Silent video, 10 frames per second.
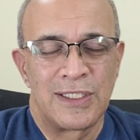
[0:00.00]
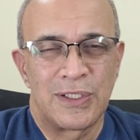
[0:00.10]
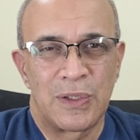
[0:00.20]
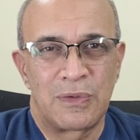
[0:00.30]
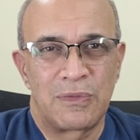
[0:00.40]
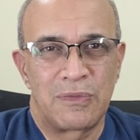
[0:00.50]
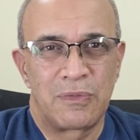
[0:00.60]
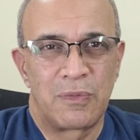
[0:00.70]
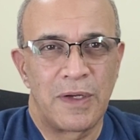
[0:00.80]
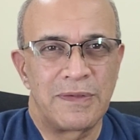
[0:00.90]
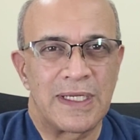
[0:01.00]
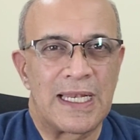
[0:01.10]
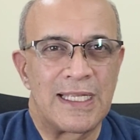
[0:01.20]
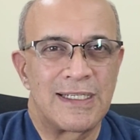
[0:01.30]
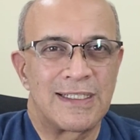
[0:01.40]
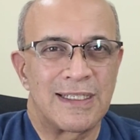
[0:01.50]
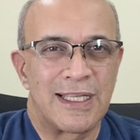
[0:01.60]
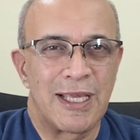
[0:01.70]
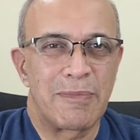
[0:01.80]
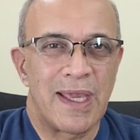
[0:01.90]
So one of the clear
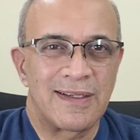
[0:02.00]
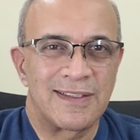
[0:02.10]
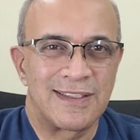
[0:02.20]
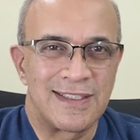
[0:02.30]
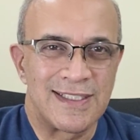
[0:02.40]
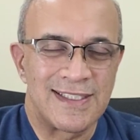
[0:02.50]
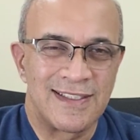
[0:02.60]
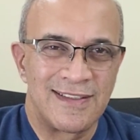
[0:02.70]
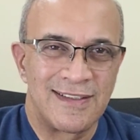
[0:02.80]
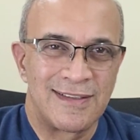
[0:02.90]
kingmakers in this